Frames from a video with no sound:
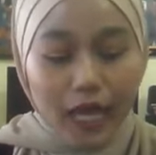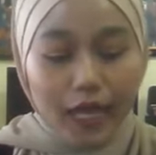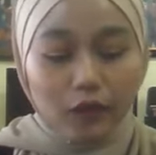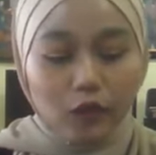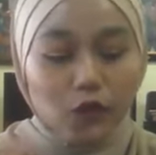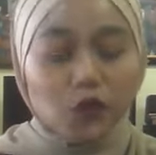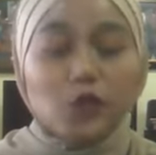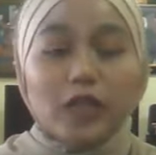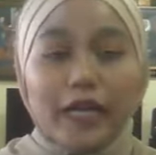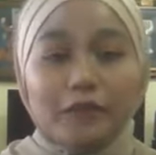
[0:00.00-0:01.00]
and also
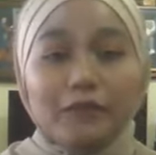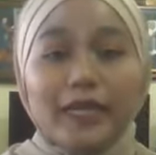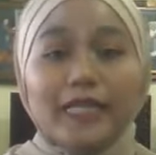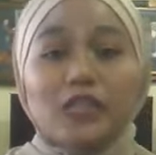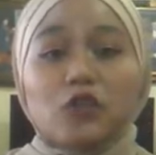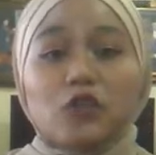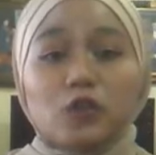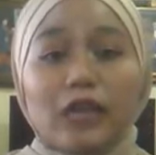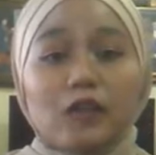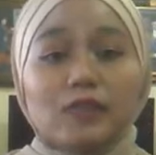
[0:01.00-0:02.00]
Sulaiman in
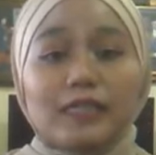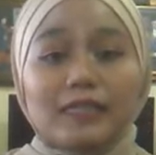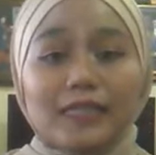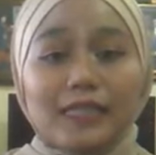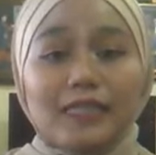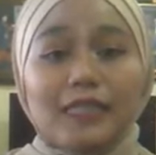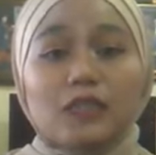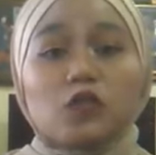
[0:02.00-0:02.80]
2019.